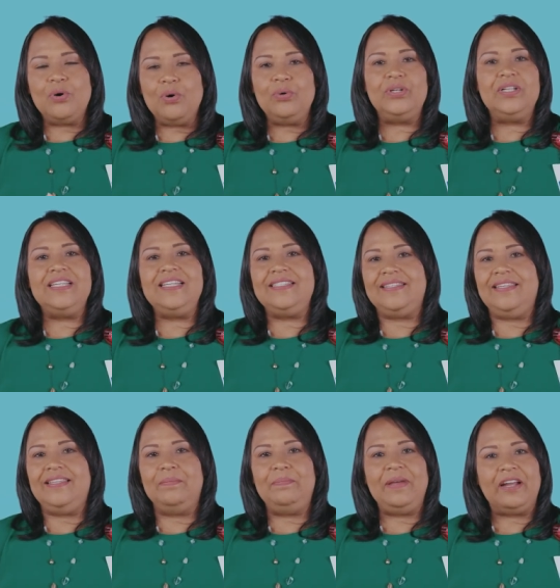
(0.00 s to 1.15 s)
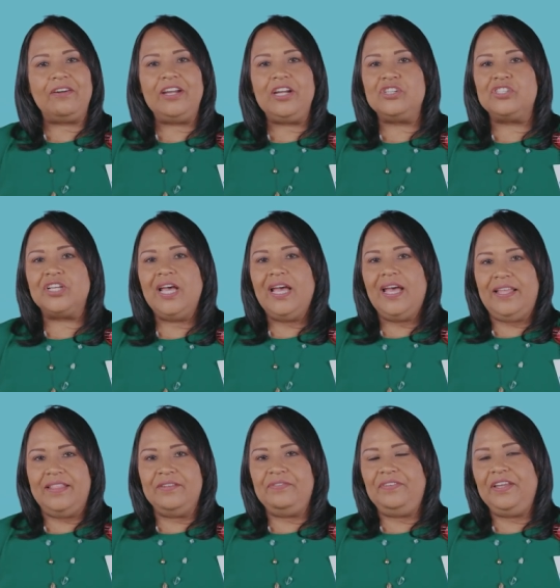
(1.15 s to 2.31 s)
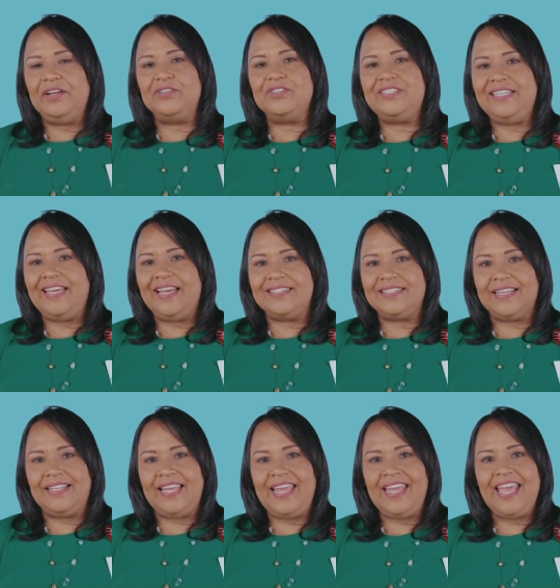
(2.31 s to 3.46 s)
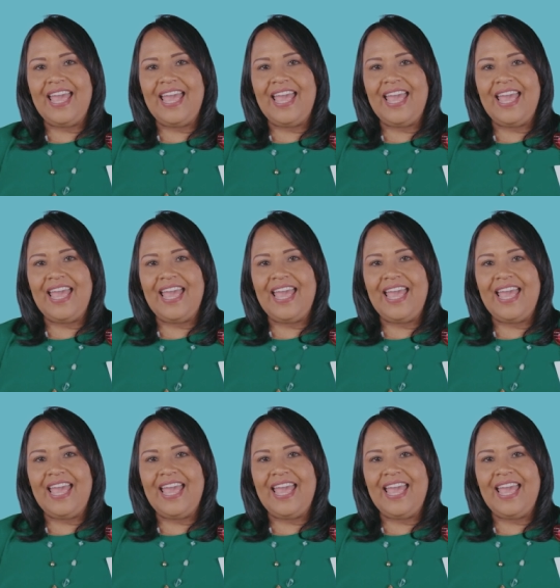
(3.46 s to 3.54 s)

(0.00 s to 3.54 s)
totally see the barriers and the fears de escalate?